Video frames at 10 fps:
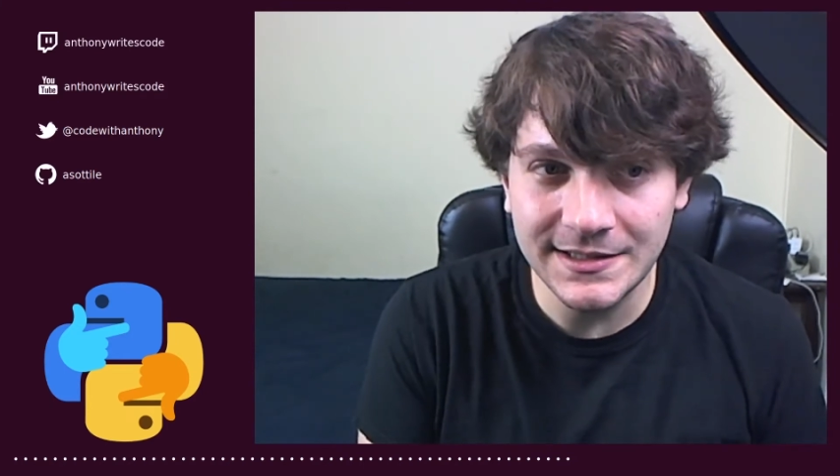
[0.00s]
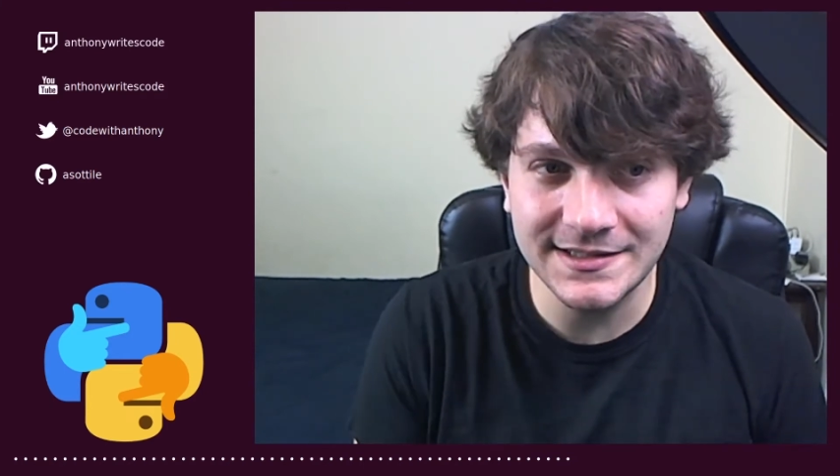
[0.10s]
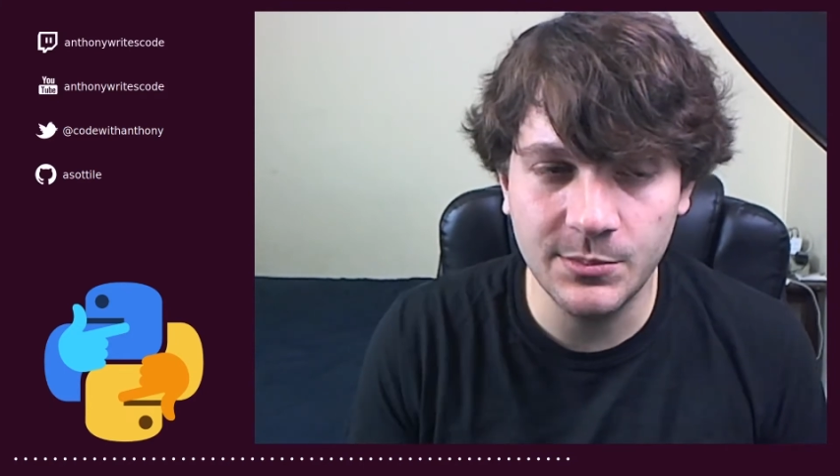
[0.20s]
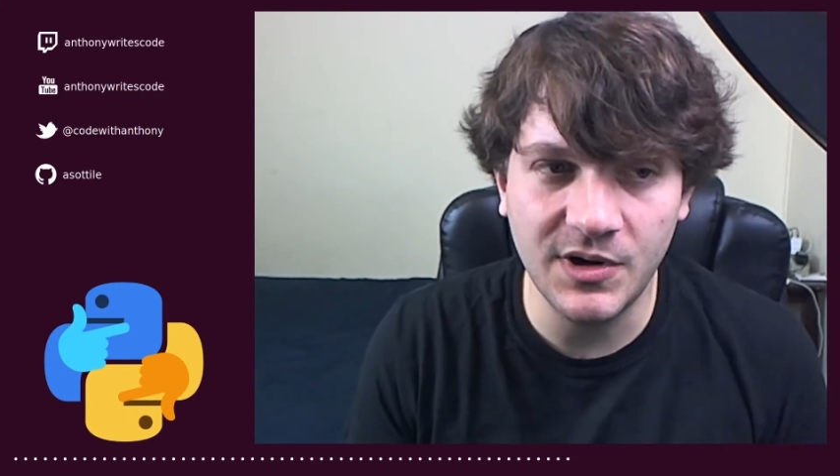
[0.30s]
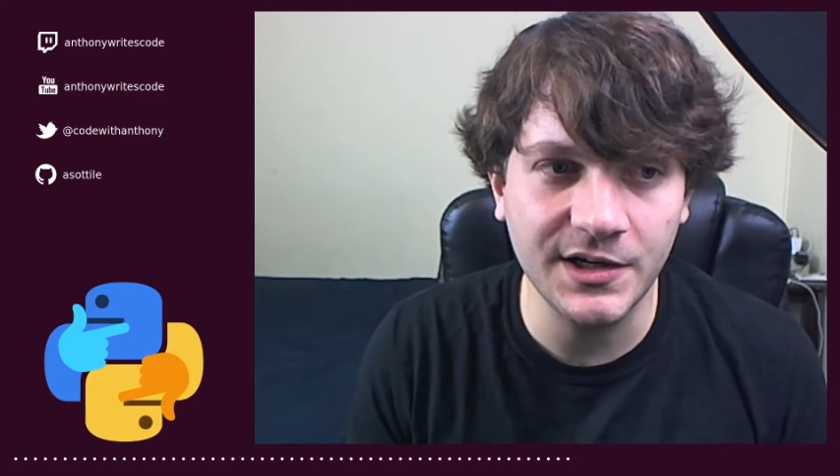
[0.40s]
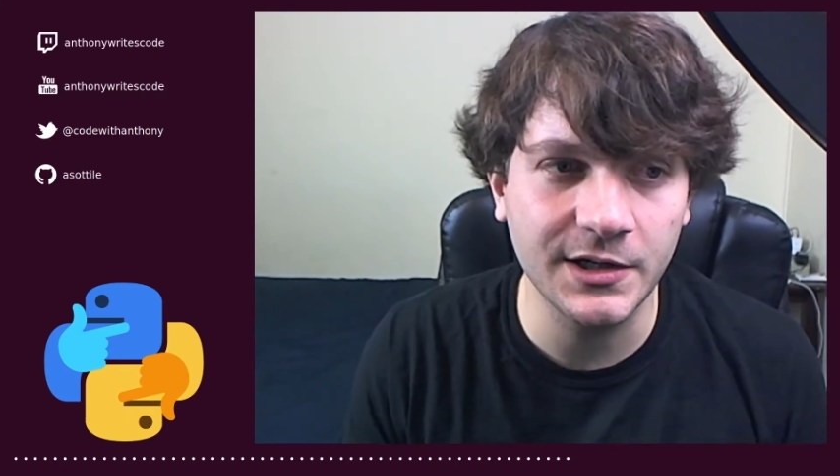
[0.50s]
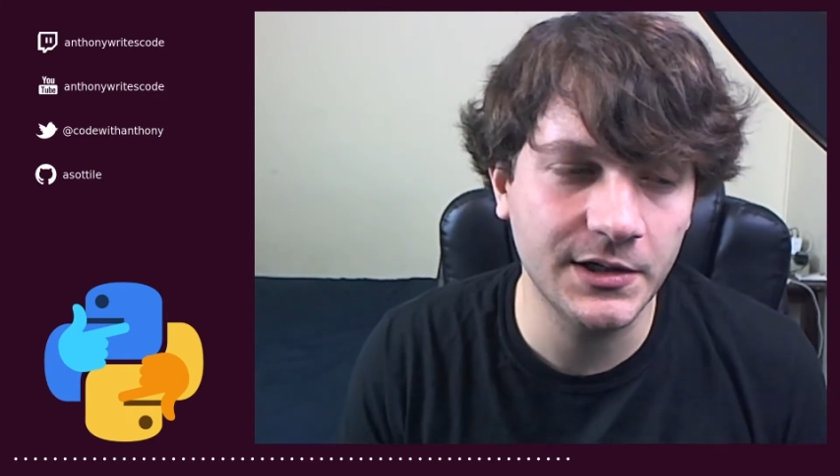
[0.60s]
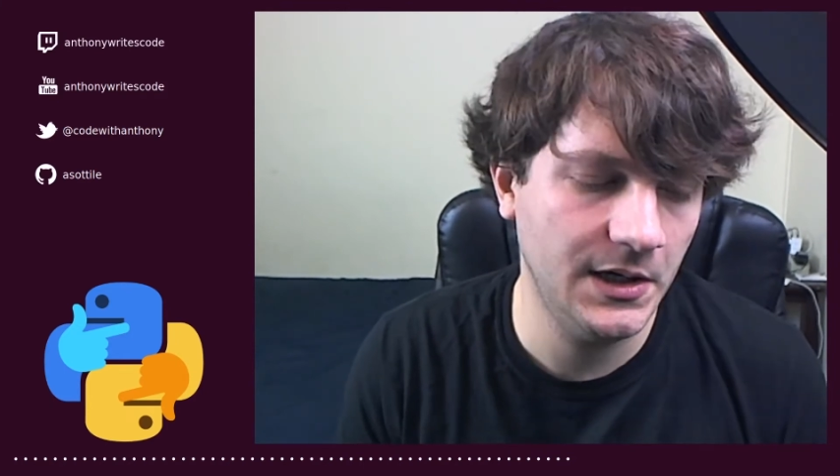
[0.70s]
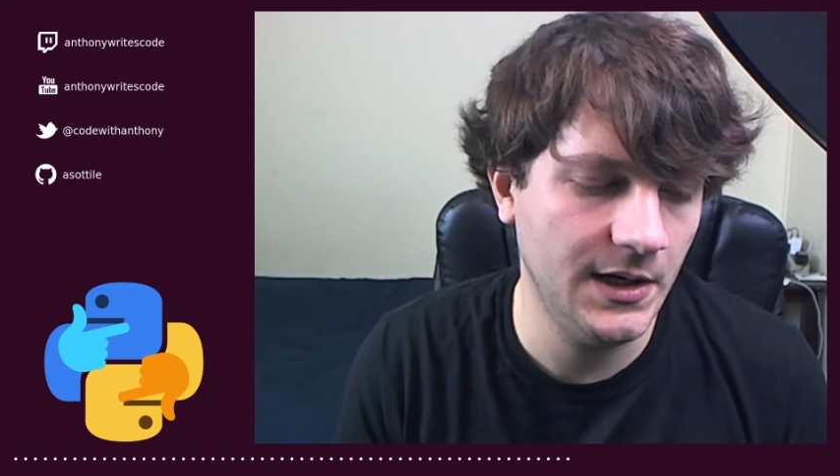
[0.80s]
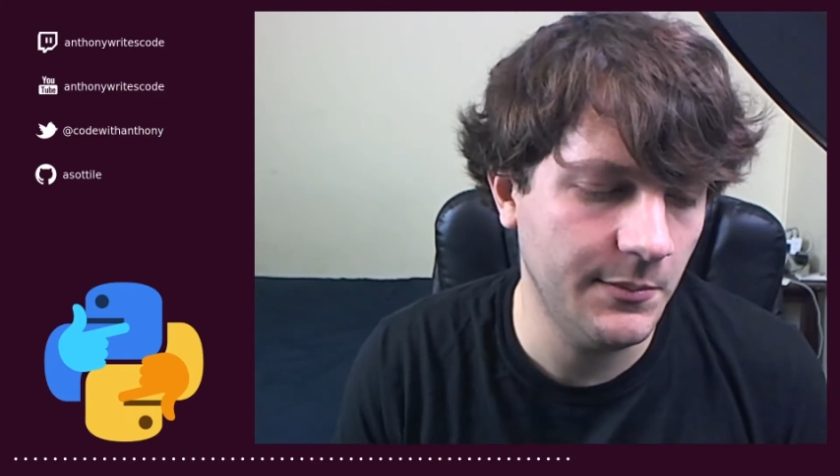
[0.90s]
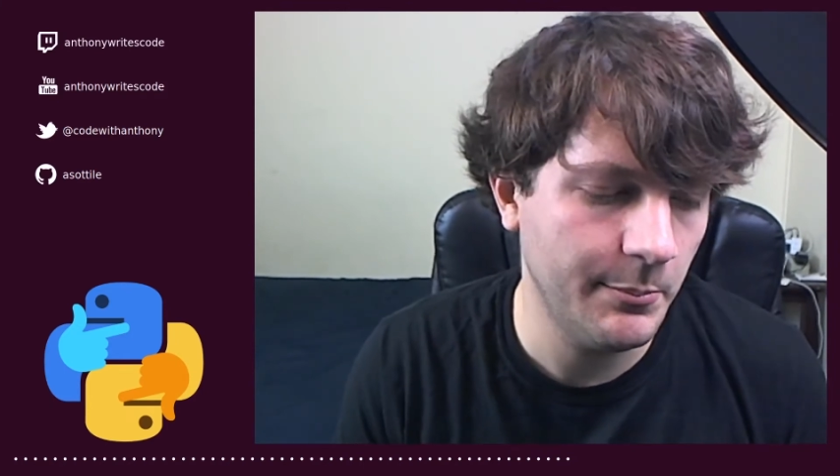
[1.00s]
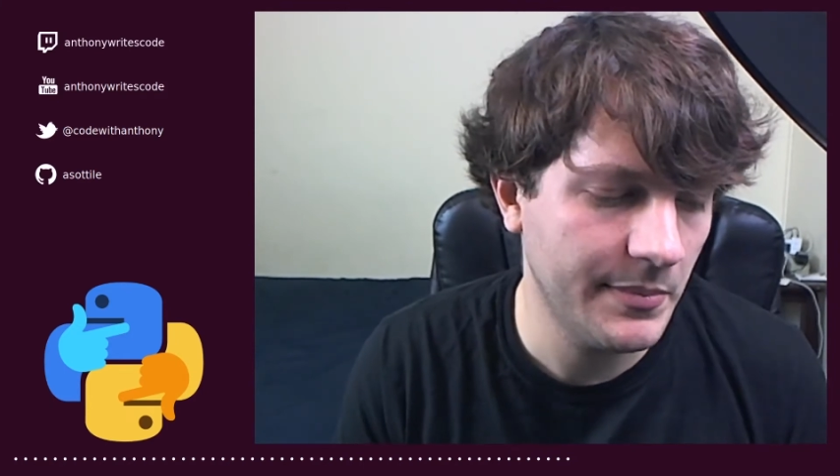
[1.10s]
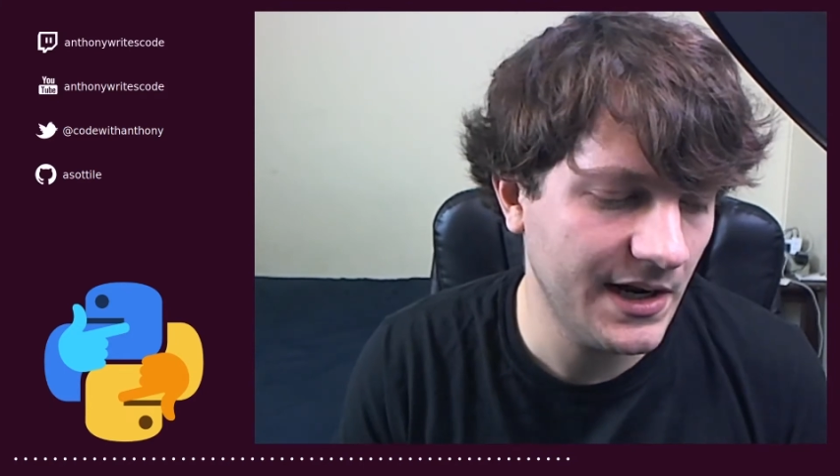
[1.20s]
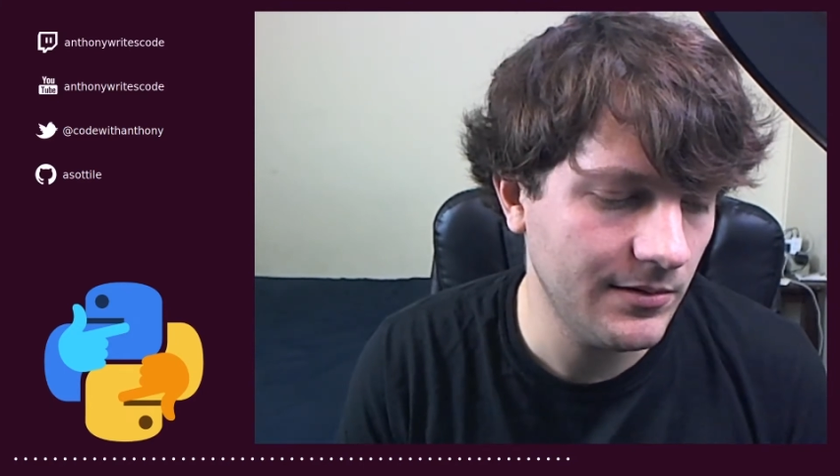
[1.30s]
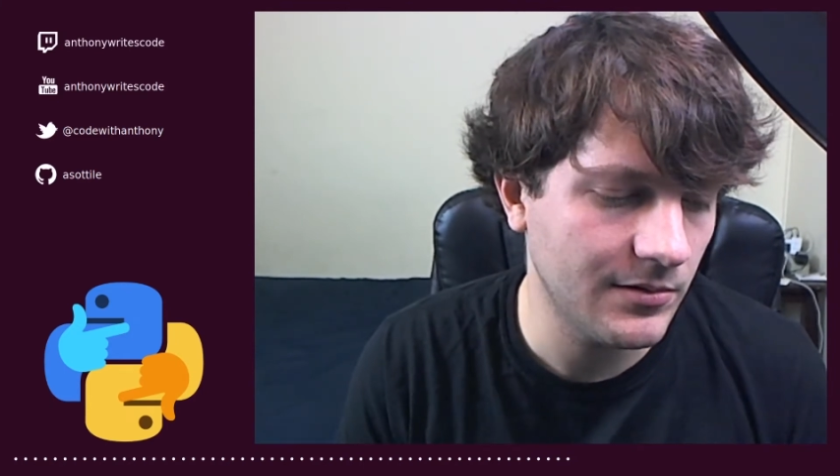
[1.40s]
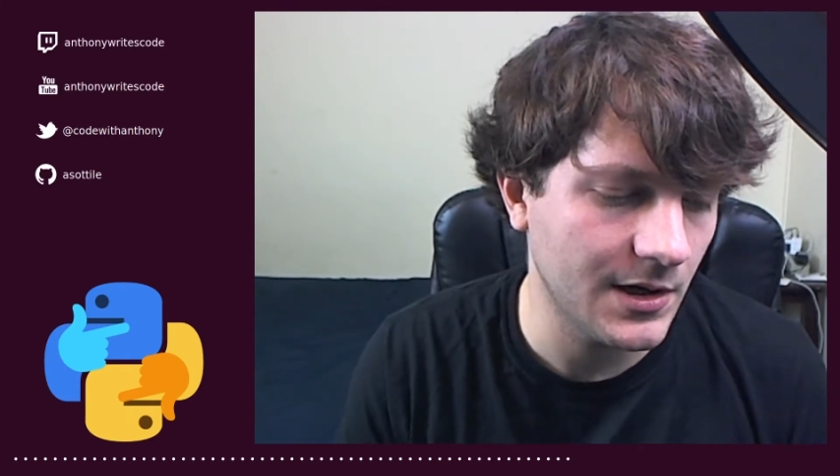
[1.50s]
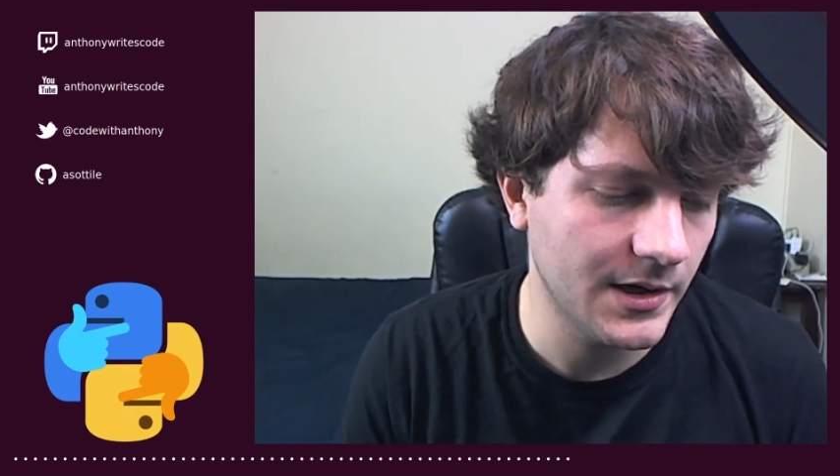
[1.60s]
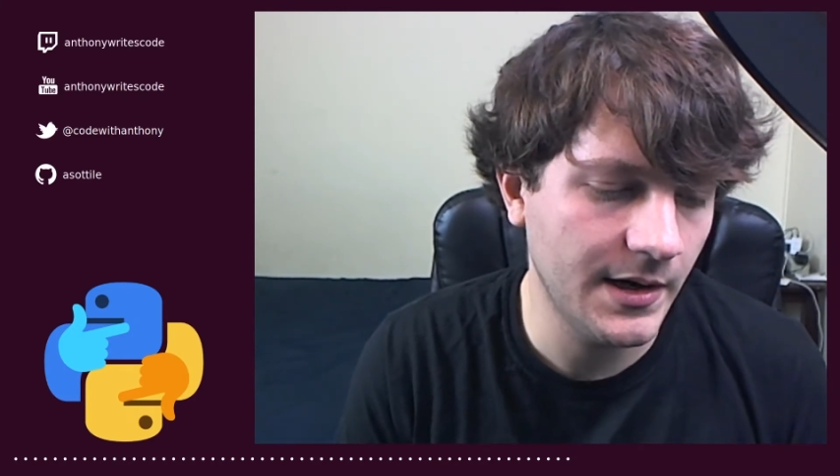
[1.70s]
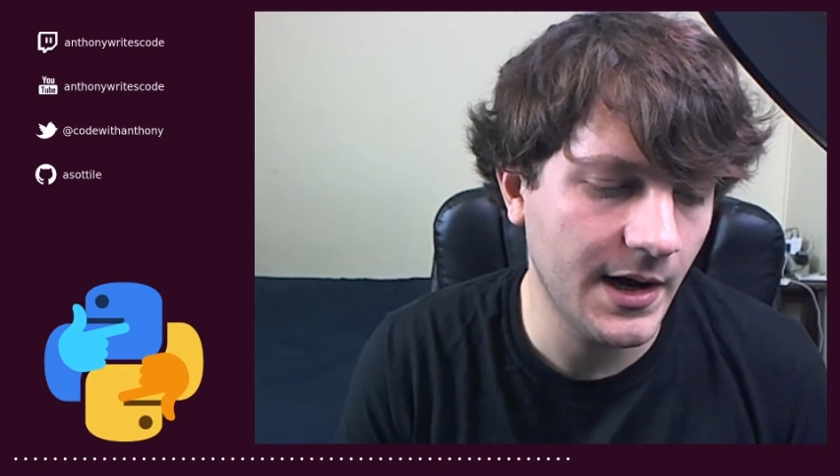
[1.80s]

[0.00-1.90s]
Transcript: debugger in Python.